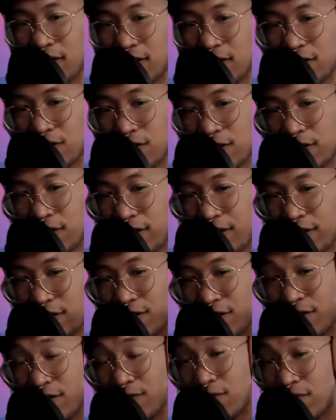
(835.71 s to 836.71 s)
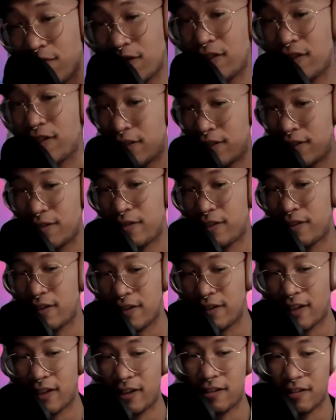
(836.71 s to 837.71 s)
She really killed it
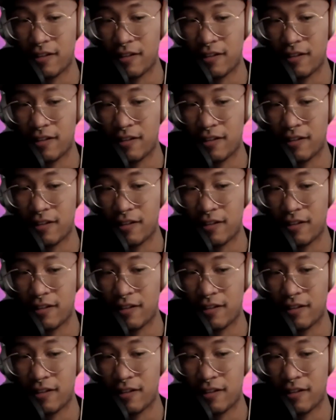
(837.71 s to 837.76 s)
on that.